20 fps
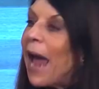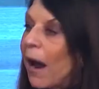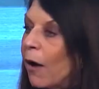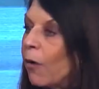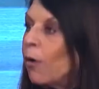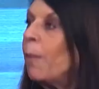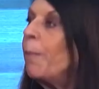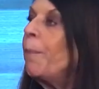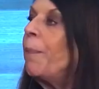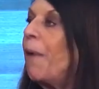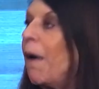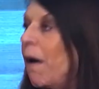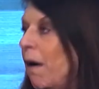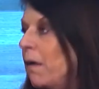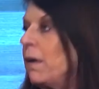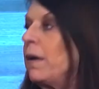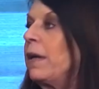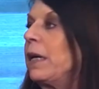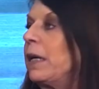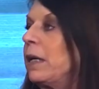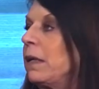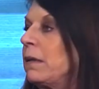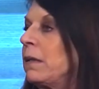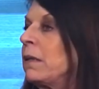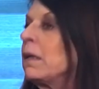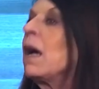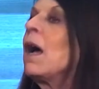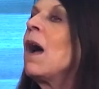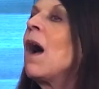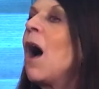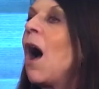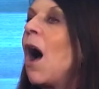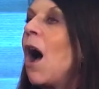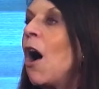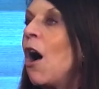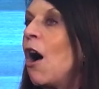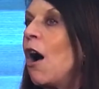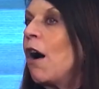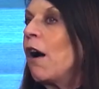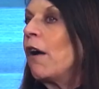Arab parties
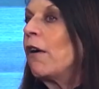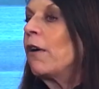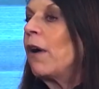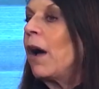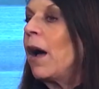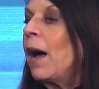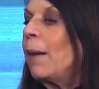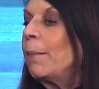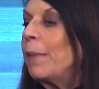are,